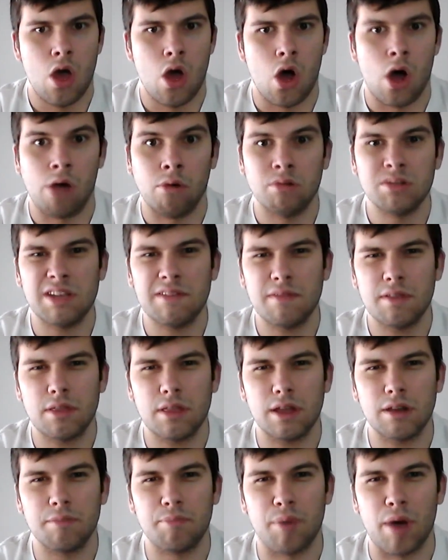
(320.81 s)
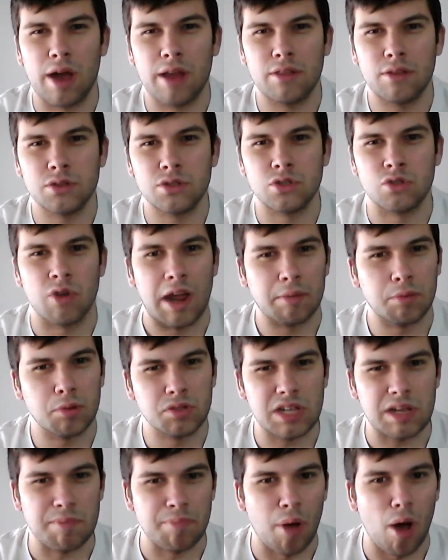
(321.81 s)
I was even thinking of buying those Dragon Ball
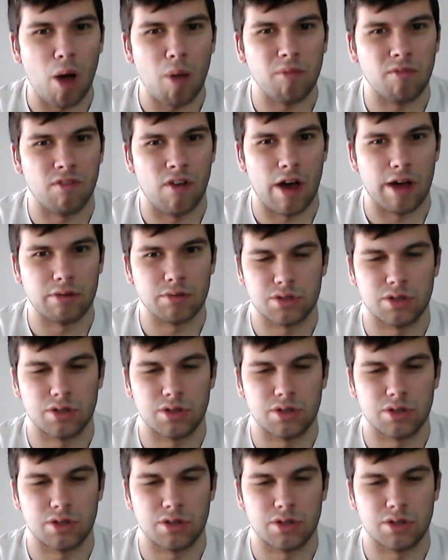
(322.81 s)
Z pop vinyls,